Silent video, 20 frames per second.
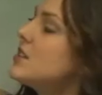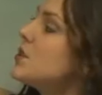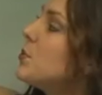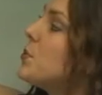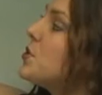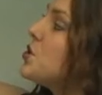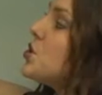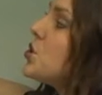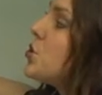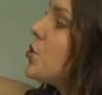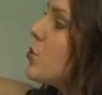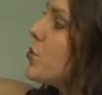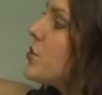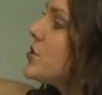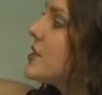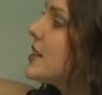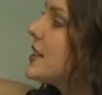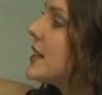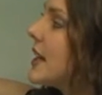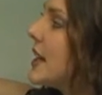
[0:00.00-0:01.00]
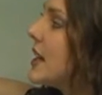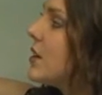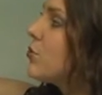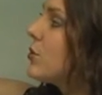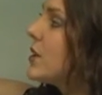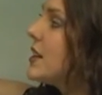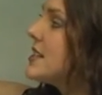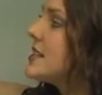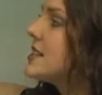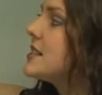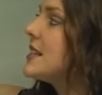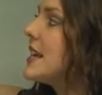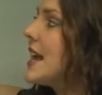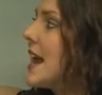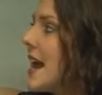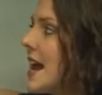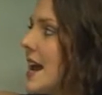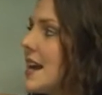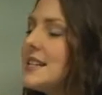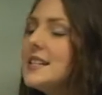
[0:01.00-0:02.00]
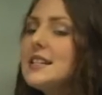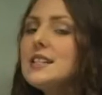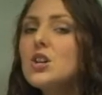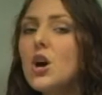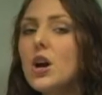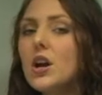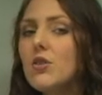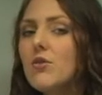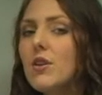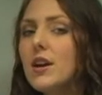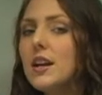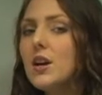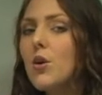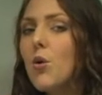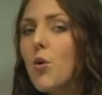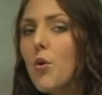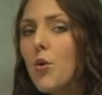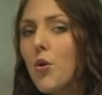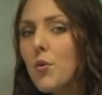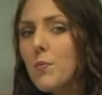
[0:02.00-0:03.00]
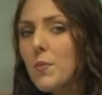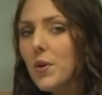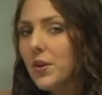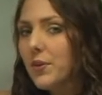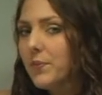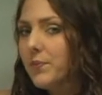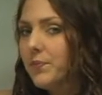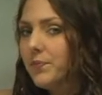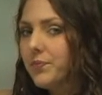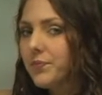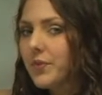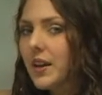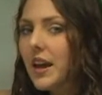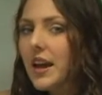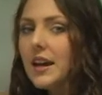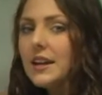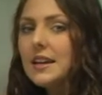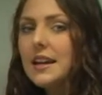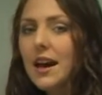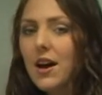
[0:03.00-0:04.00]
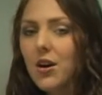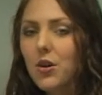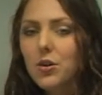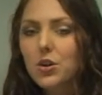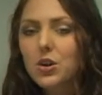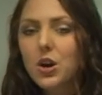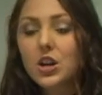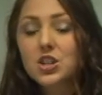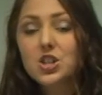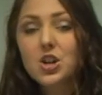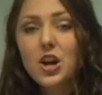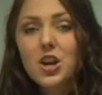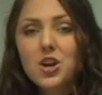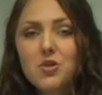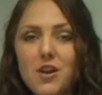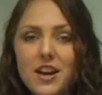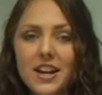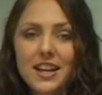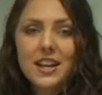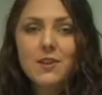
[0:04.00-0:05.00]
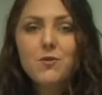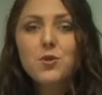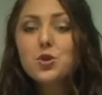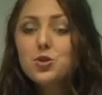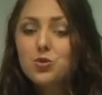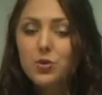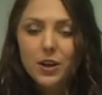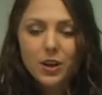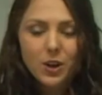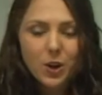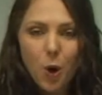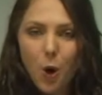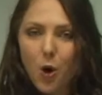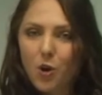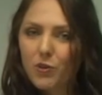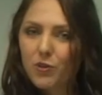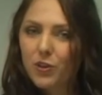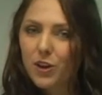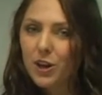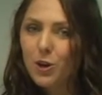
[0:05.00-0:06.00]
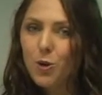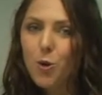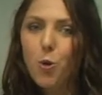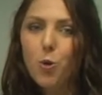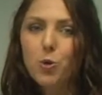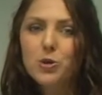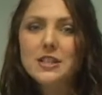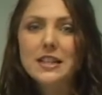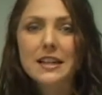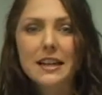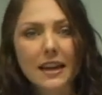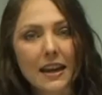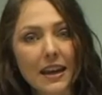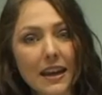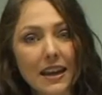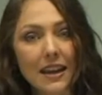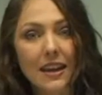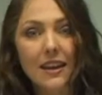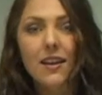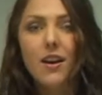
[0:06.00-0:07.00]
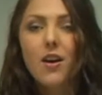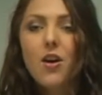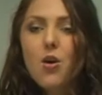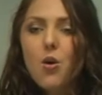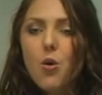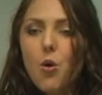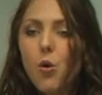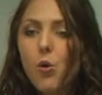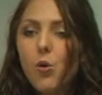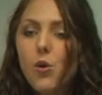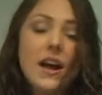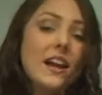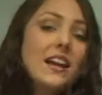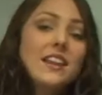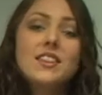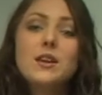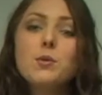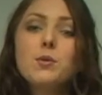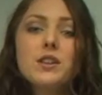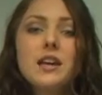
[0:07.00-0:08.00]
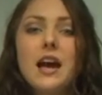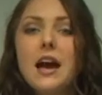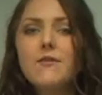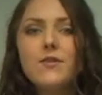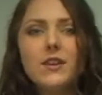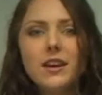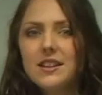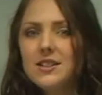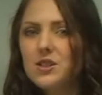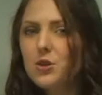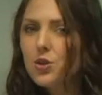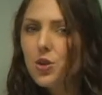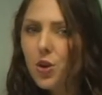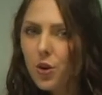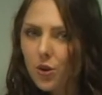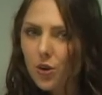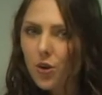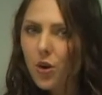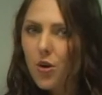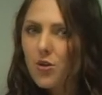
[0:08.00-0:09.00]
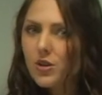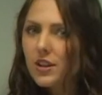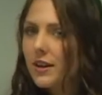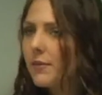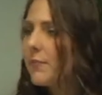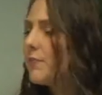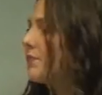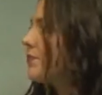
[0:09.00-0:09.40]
the pituitary gland releases the antidiuretic hormone. Now, a diuretic, if you drink coffee or tea or anything with caffeine, so Coca-Cola,